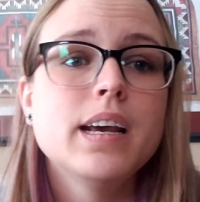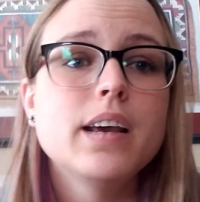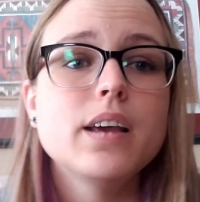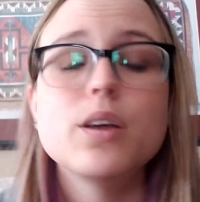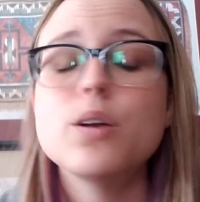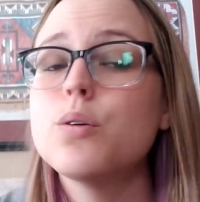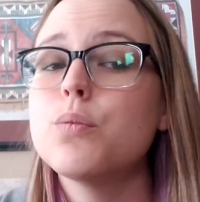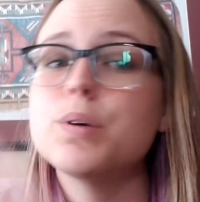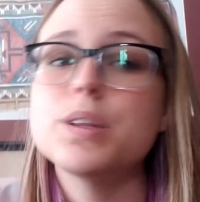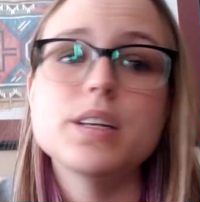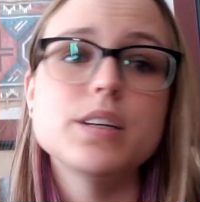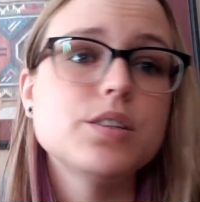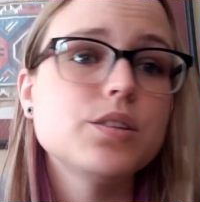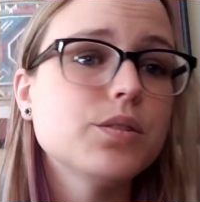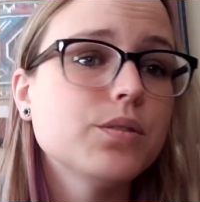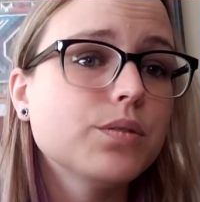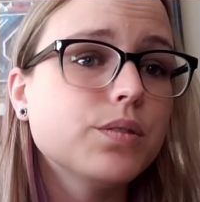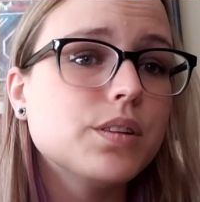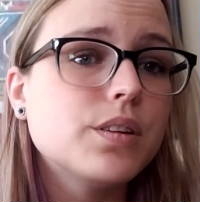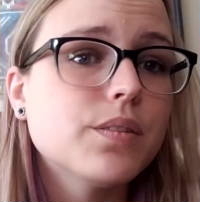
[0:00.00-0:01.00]
you know, what they
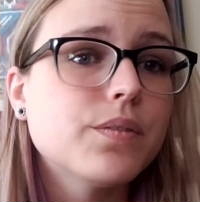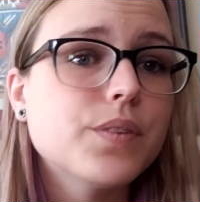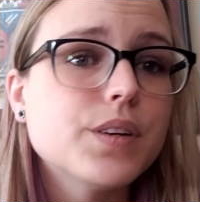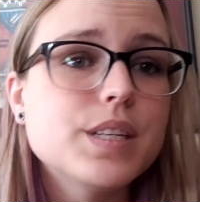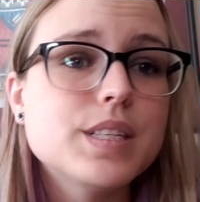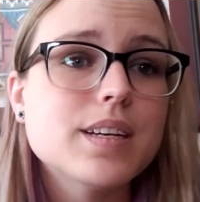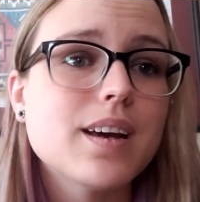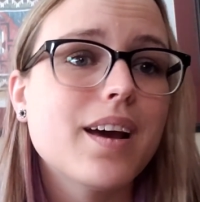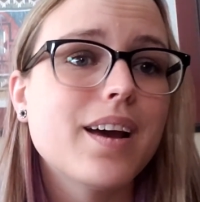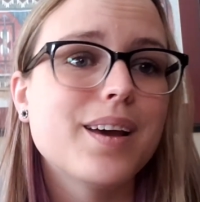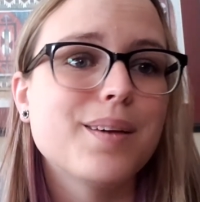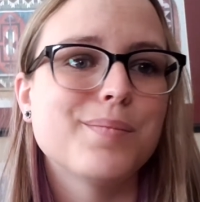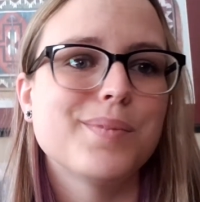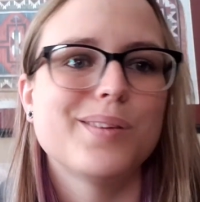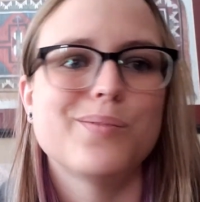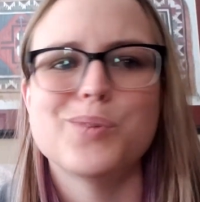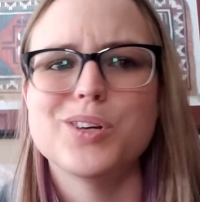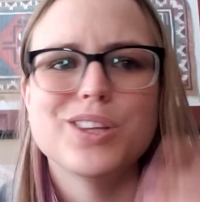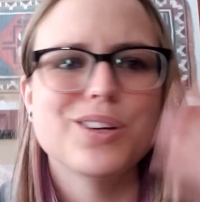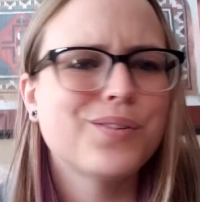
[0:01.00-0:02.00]
do in their free time
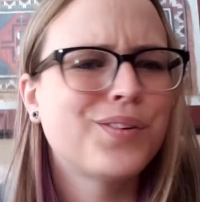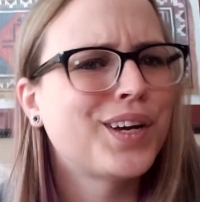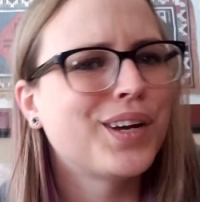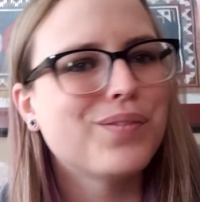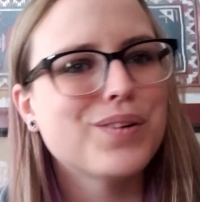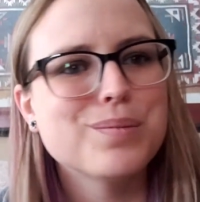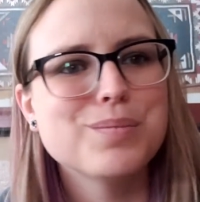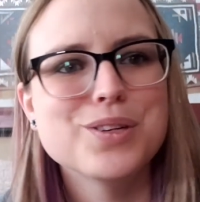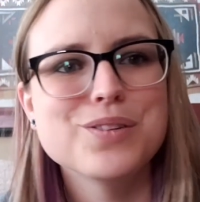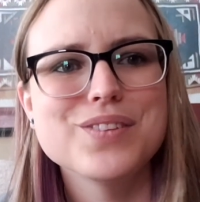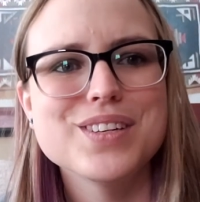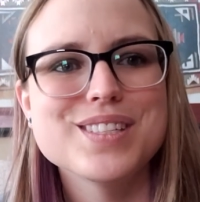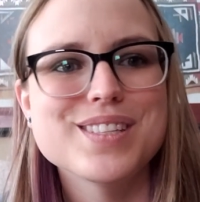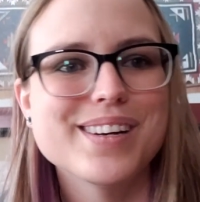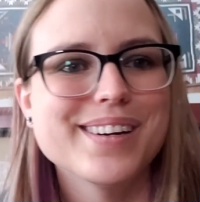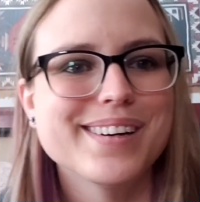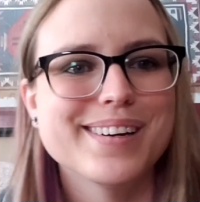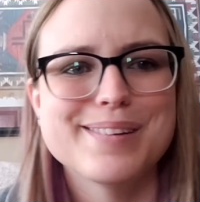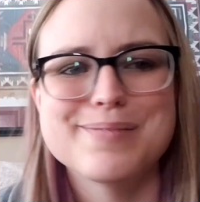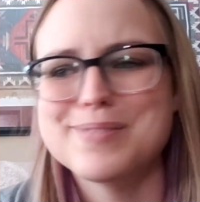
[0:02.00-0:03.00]
and what their favorite movies
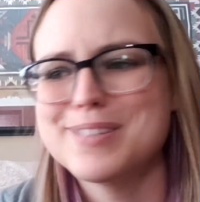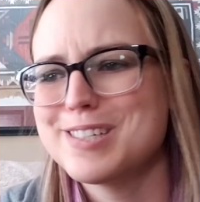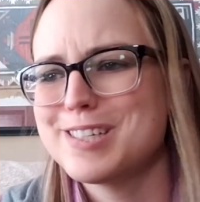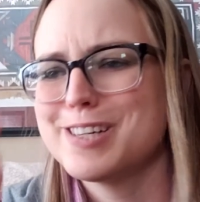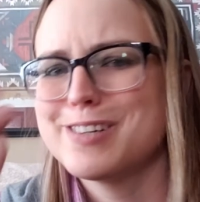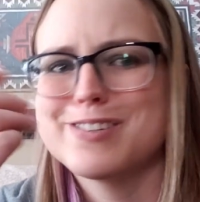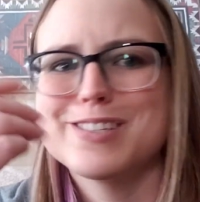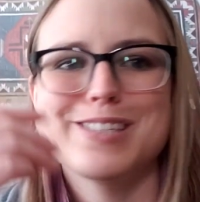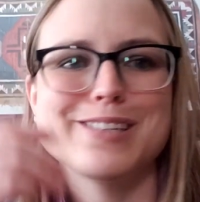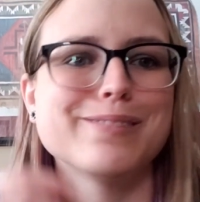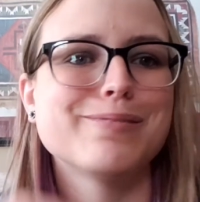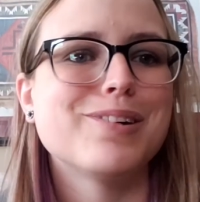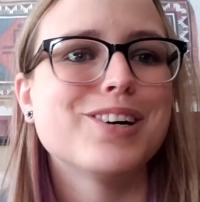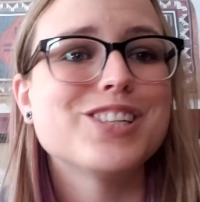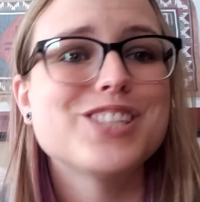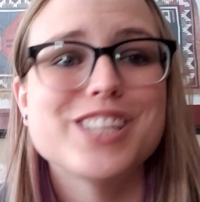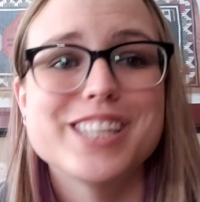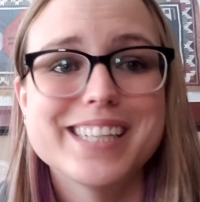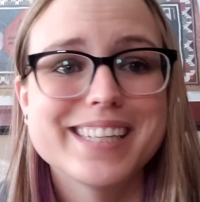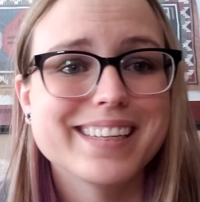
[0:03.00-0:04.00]
are and what shows they're
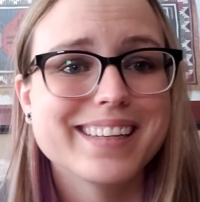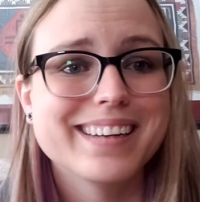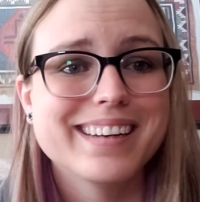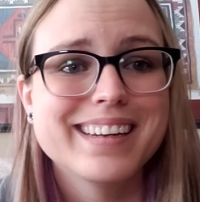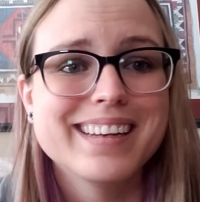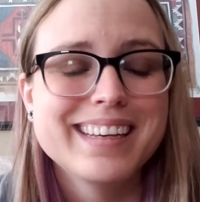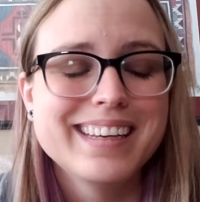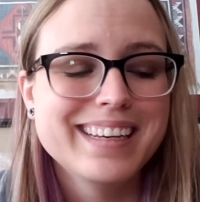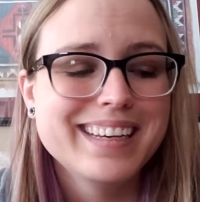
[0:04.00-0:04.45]
watching. And